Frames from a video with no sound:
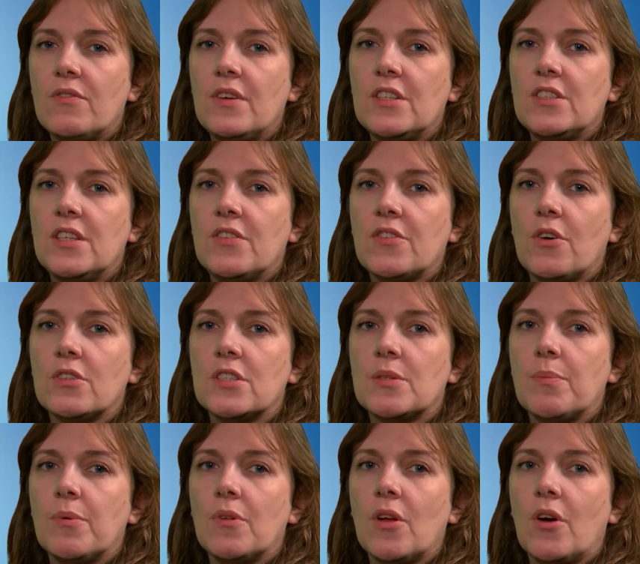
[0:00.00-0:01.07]
v Chief
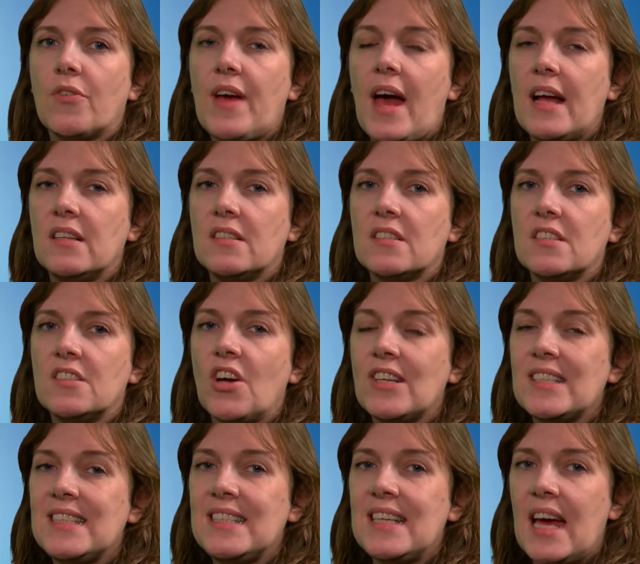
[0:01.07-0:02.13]
Constable of Kent
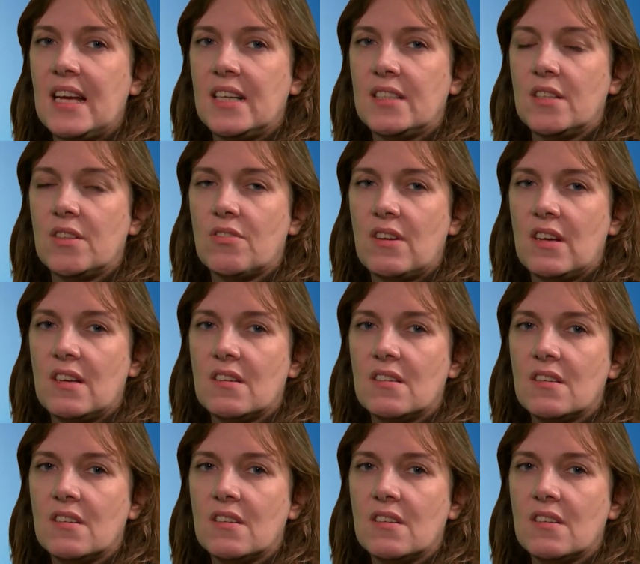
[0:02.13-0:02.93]
1983.